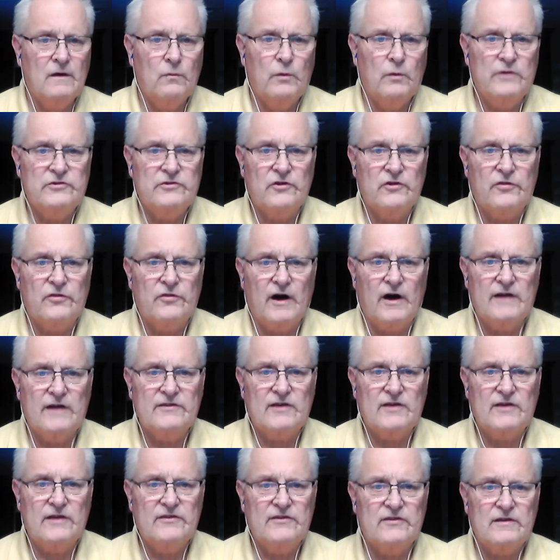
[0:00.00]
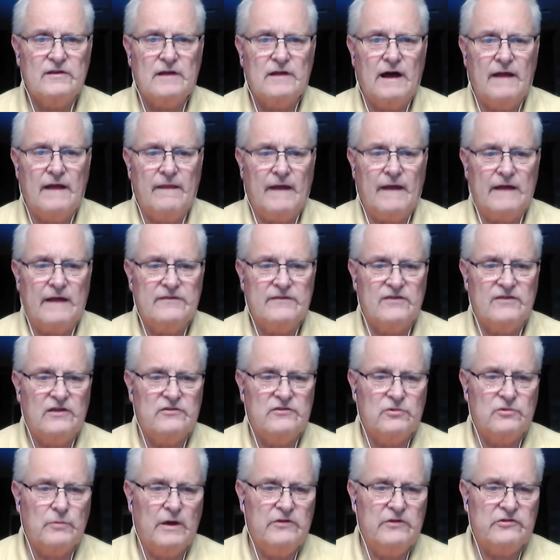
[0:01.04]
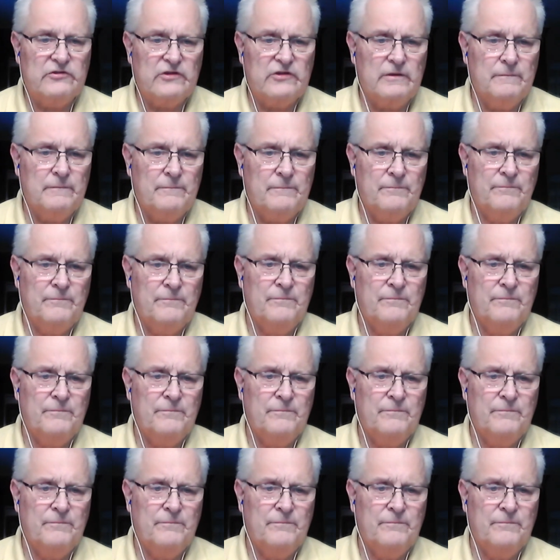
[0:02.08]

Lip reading: What's your thoughts on that situation?